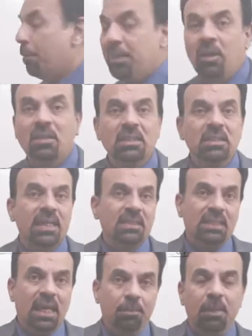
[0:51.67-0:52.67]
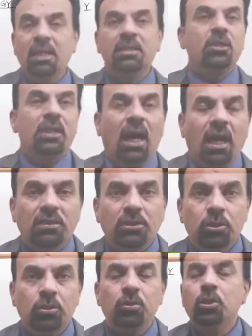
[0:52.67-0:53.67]
because in the exam they're going to
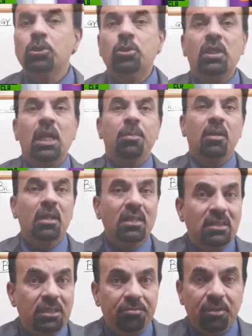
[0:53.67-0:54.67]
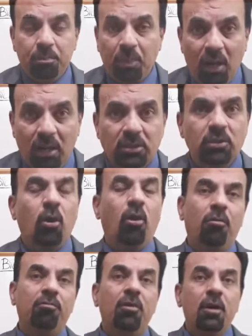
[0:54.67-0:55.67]
ask you to label different parts
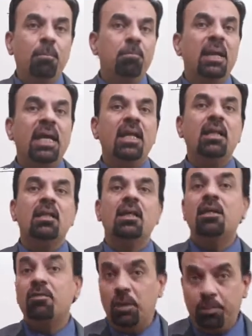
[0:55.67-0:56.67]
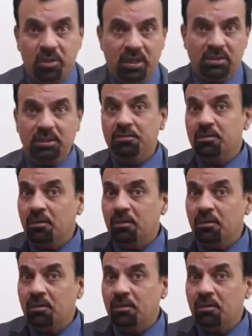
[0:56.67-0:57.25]
of male reproductive